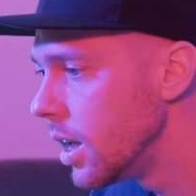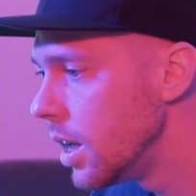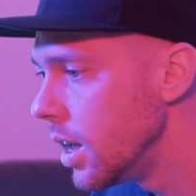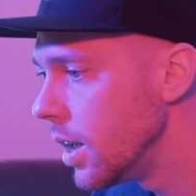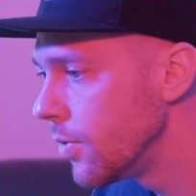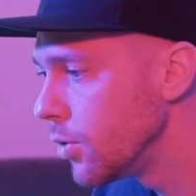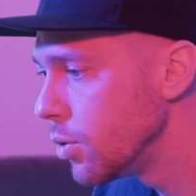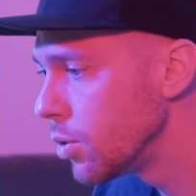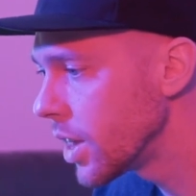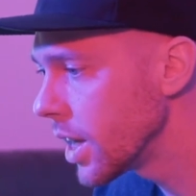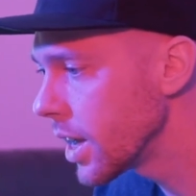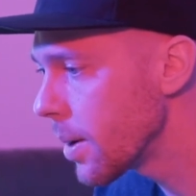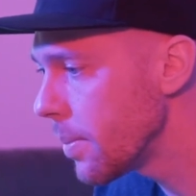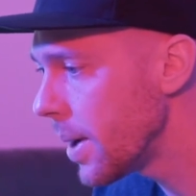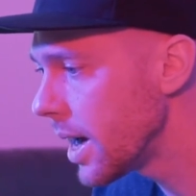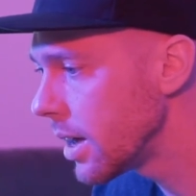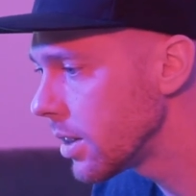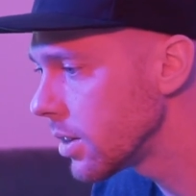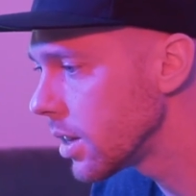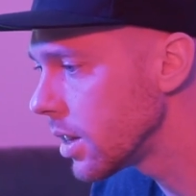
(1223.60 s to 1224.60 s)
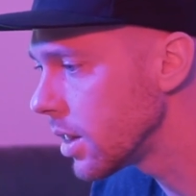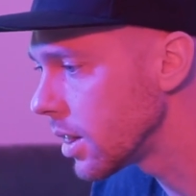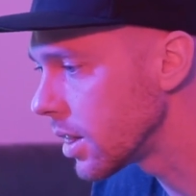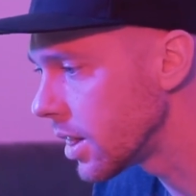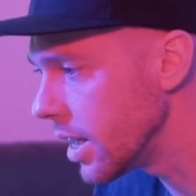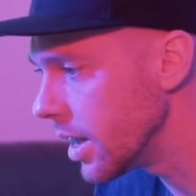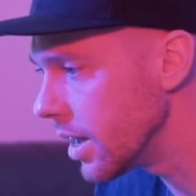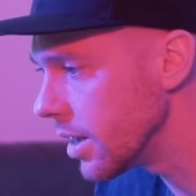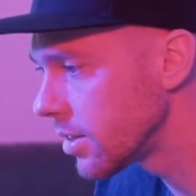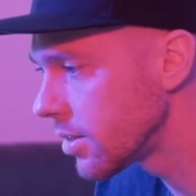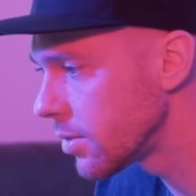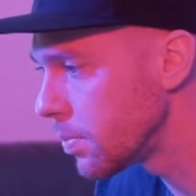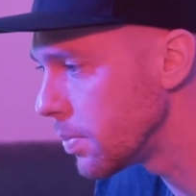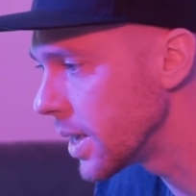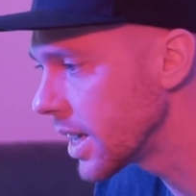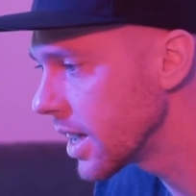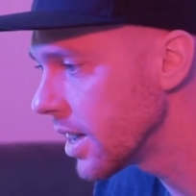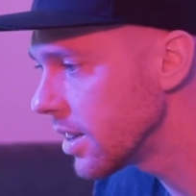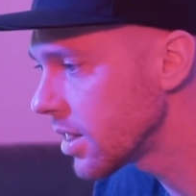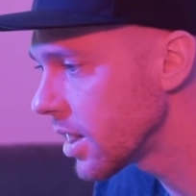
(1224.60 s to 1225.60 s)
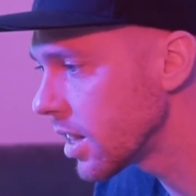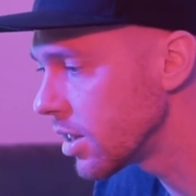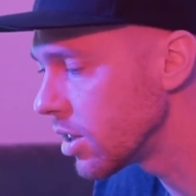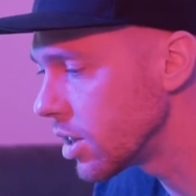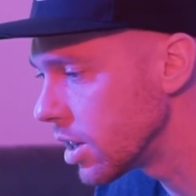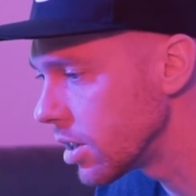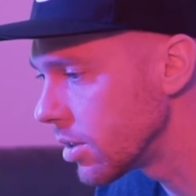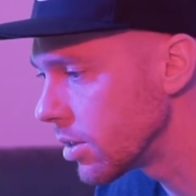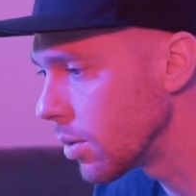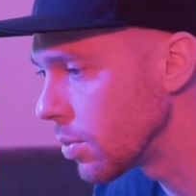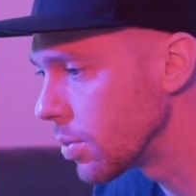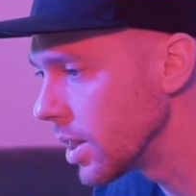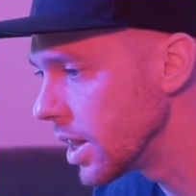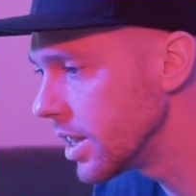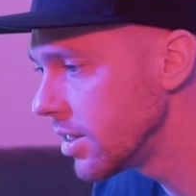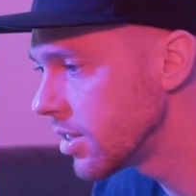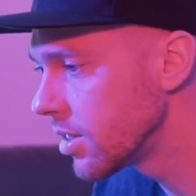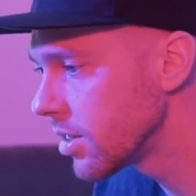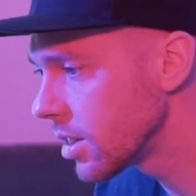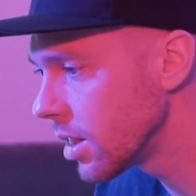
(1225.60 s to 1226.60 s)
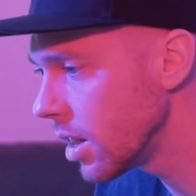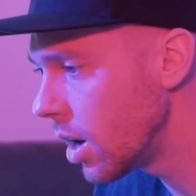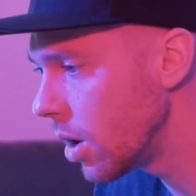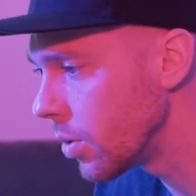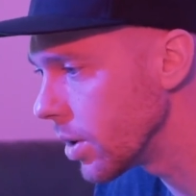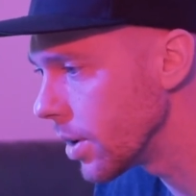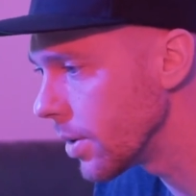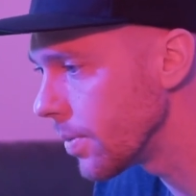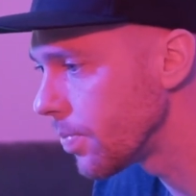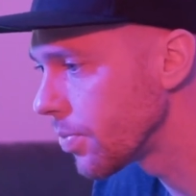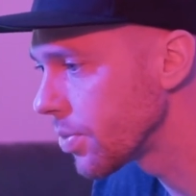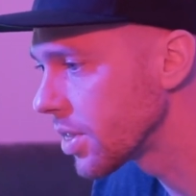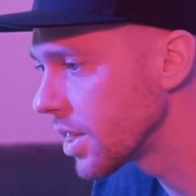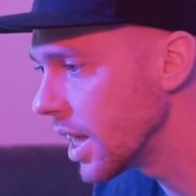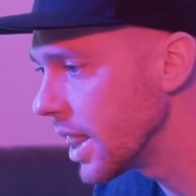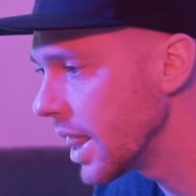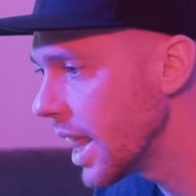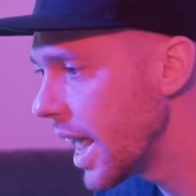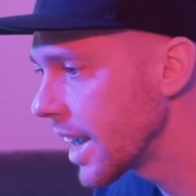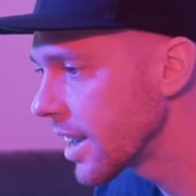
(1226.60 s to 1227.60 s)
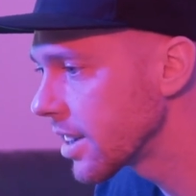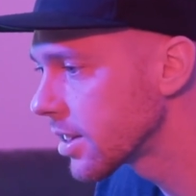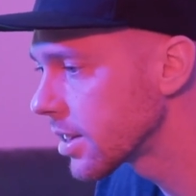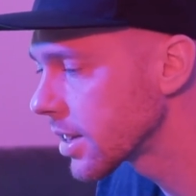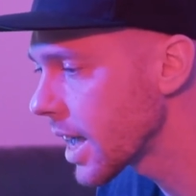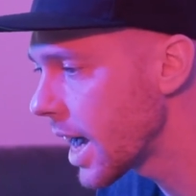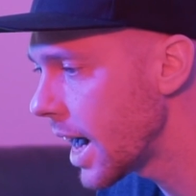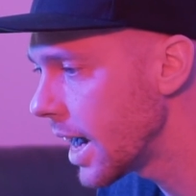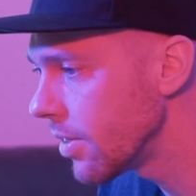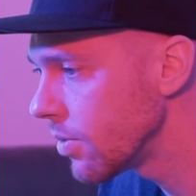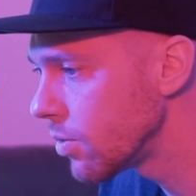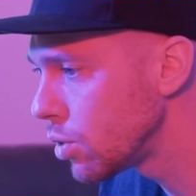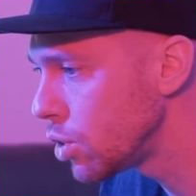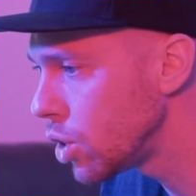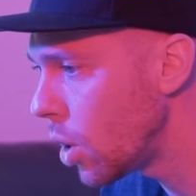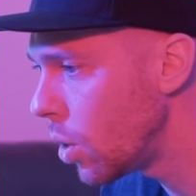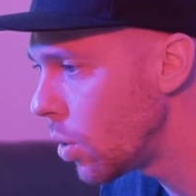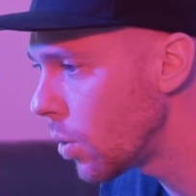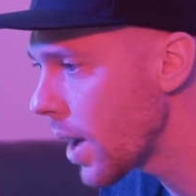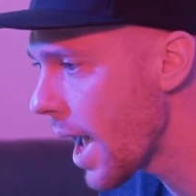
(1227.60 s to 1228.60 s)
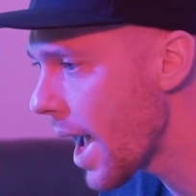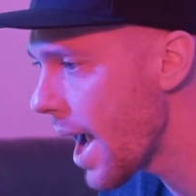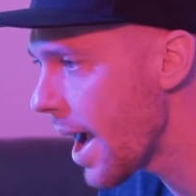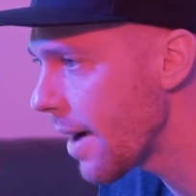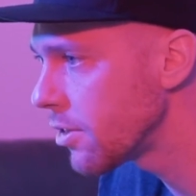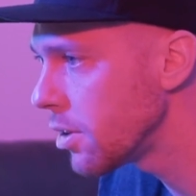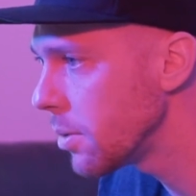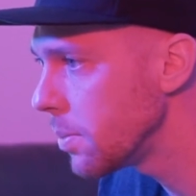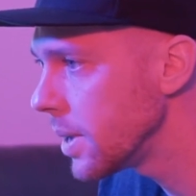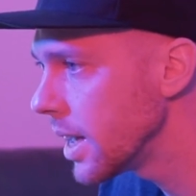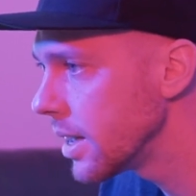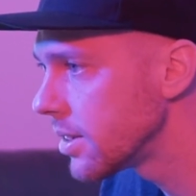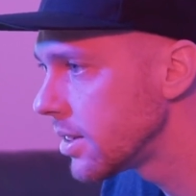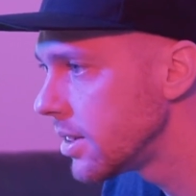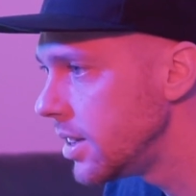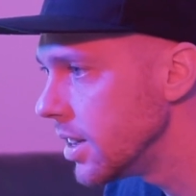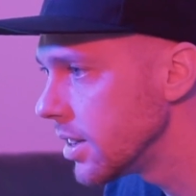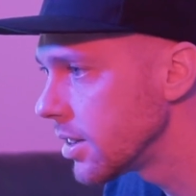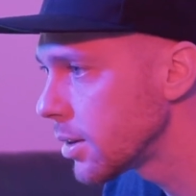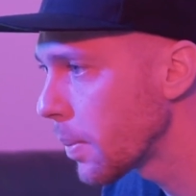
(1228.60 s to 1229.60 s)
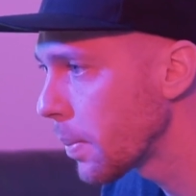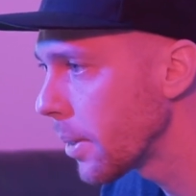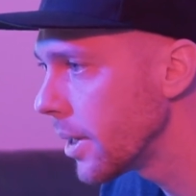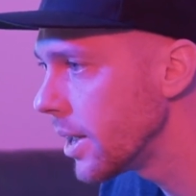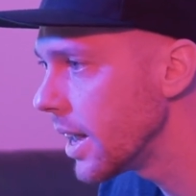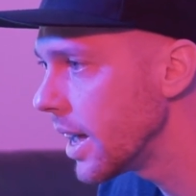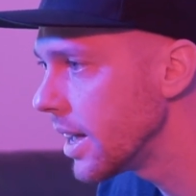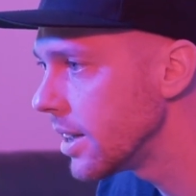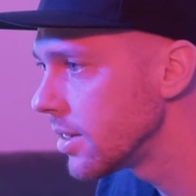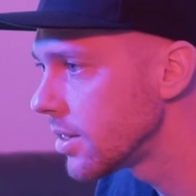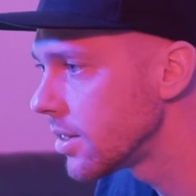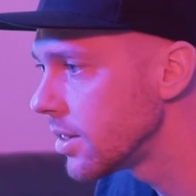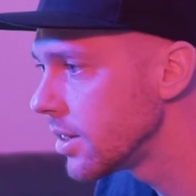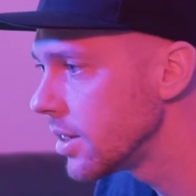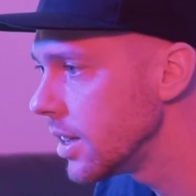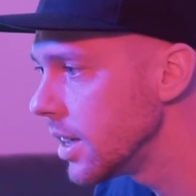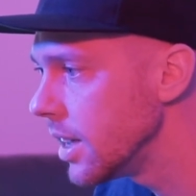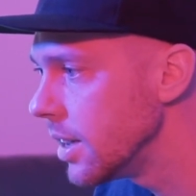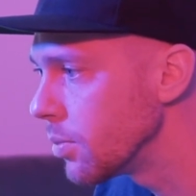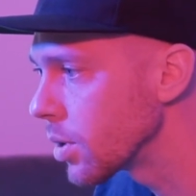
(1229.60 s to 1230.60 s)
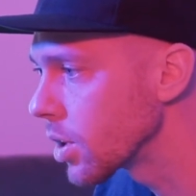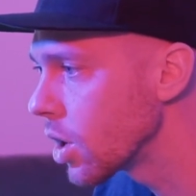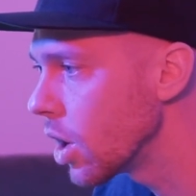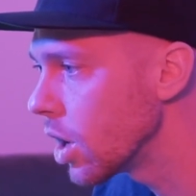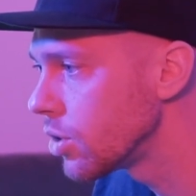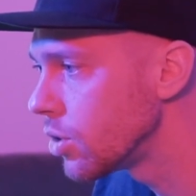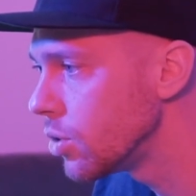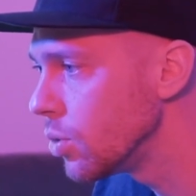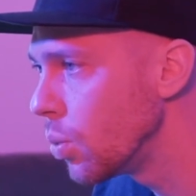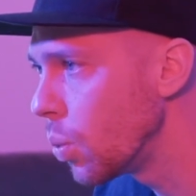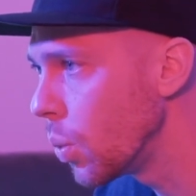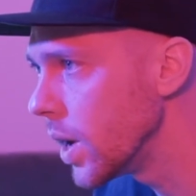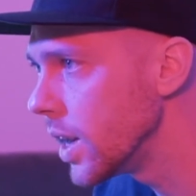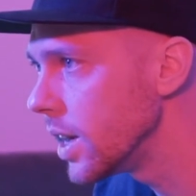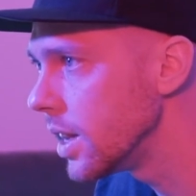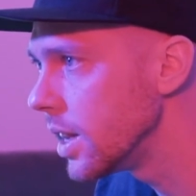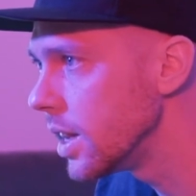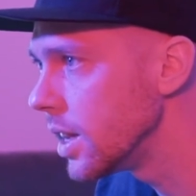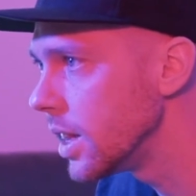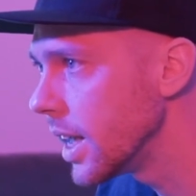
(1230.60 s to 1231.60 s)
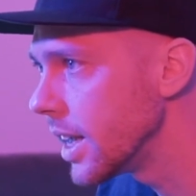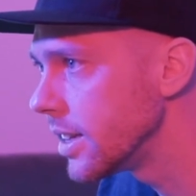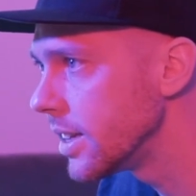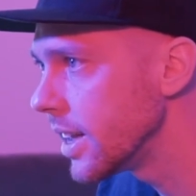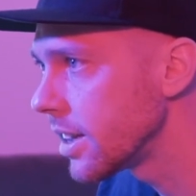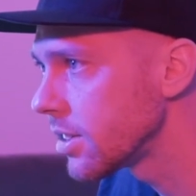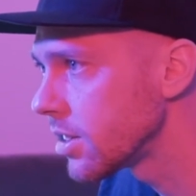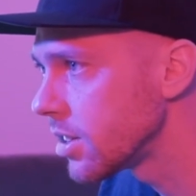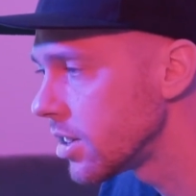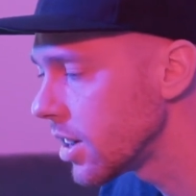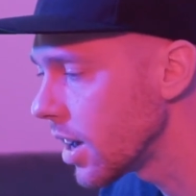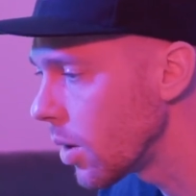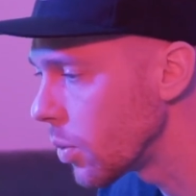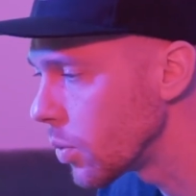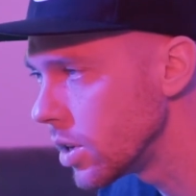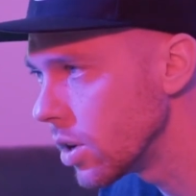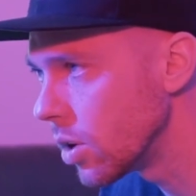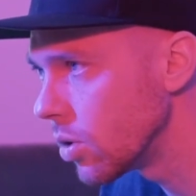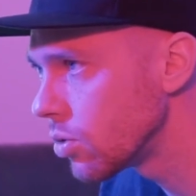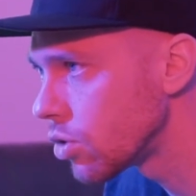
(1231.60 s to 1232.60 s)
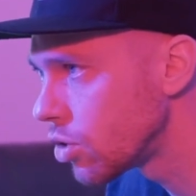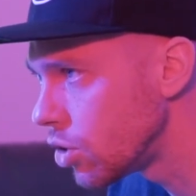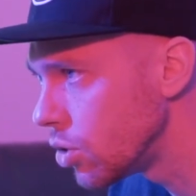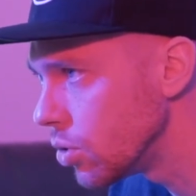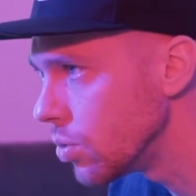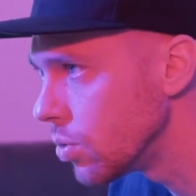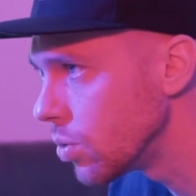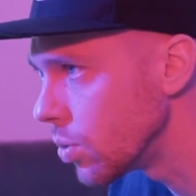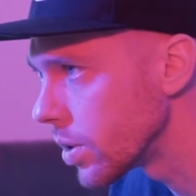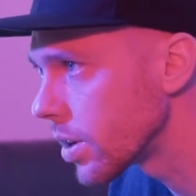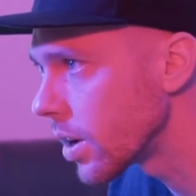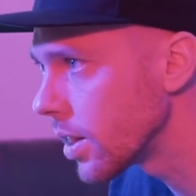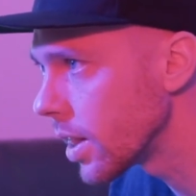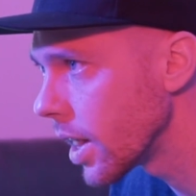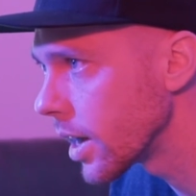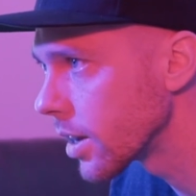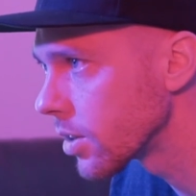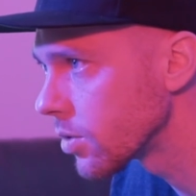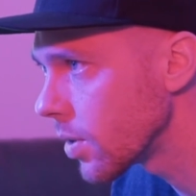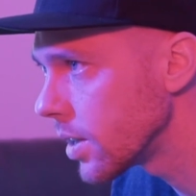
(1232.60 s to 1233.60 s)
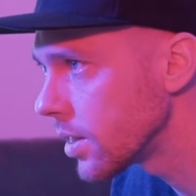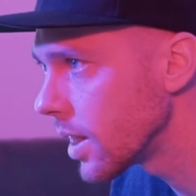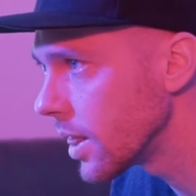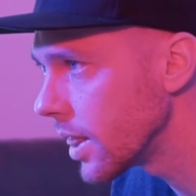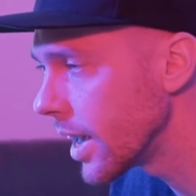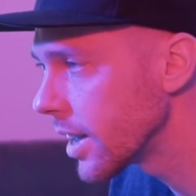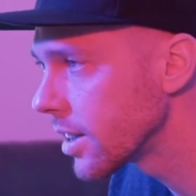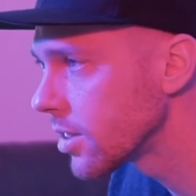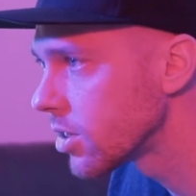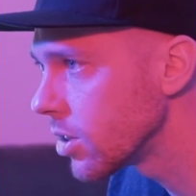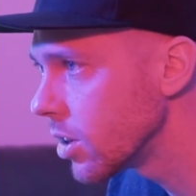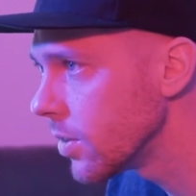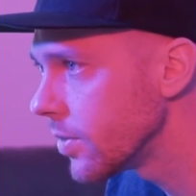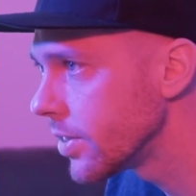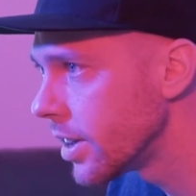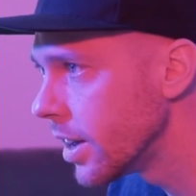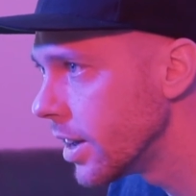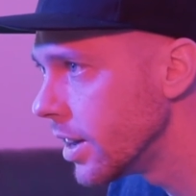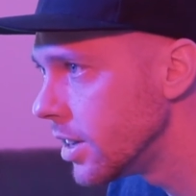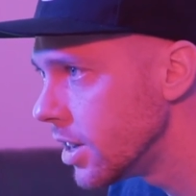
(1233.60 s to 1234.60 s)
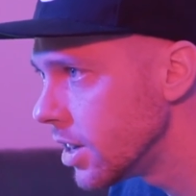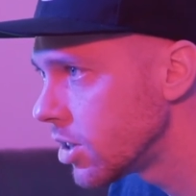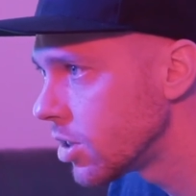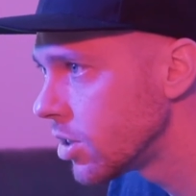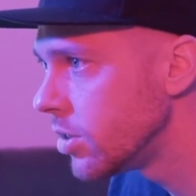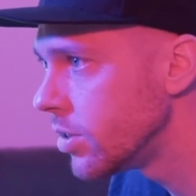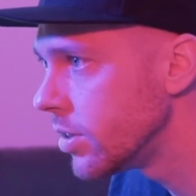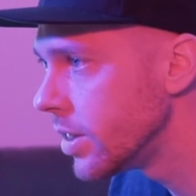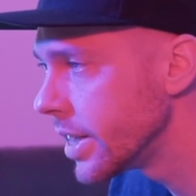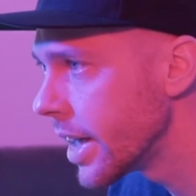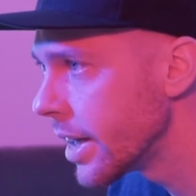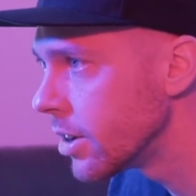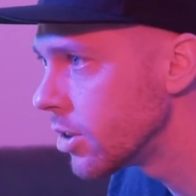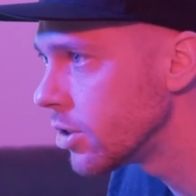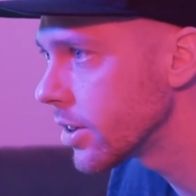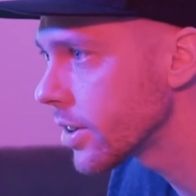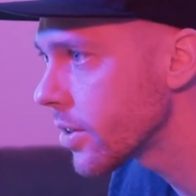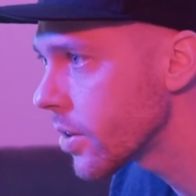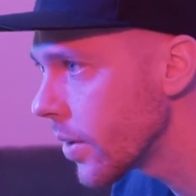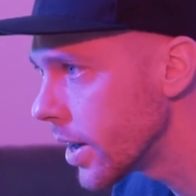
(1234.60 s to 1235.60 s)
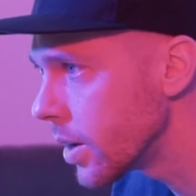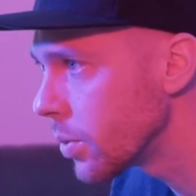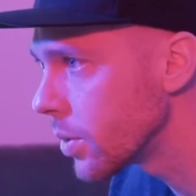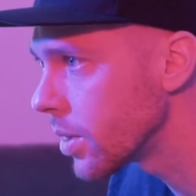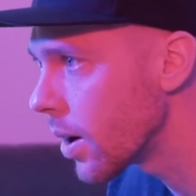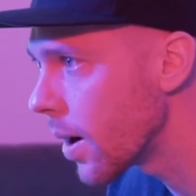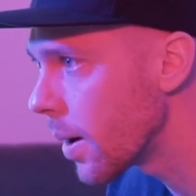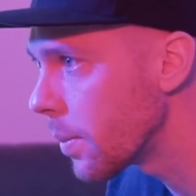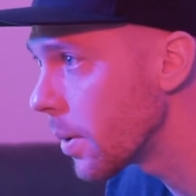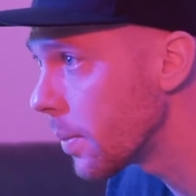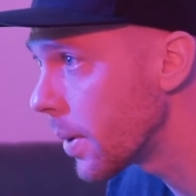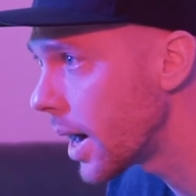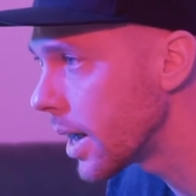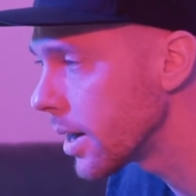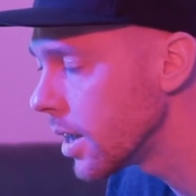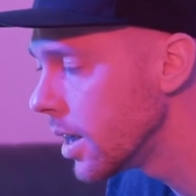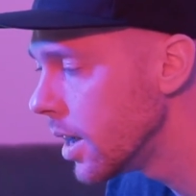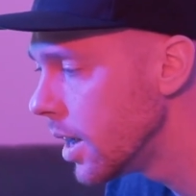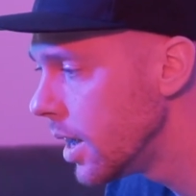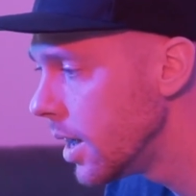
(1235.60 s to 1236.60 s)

if you think about this, because the release is lower, the legs kind of don't have to be as disciplined as in regard to when they attach the shot. We don't shoot with our legs, right? The legs serve as an addition to the energy created with our upper body.